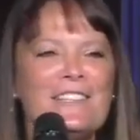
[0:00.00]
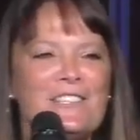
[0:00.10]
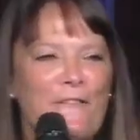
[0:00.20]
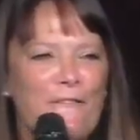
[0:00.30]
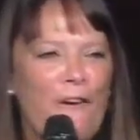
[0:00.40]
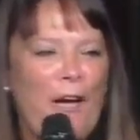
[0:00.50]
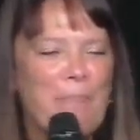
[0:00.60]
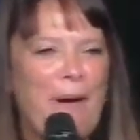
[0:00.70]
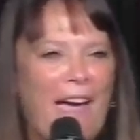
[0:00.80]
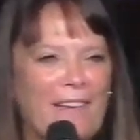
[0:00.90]
to fight
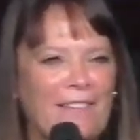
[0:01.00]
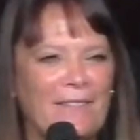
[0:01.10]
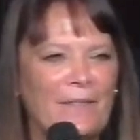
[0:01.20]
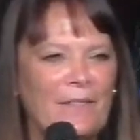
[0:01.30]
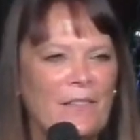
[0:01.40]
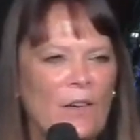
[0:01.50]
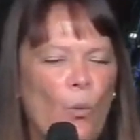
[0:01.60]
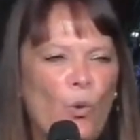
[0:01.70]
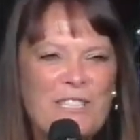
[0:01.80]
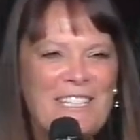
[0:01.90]
back?
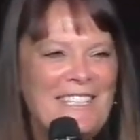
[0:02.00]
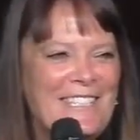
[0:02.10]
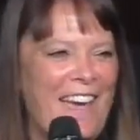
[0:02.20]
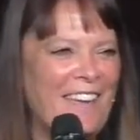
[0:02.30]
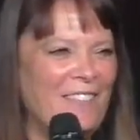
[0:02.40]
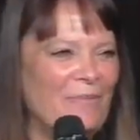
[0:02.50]
What did he say?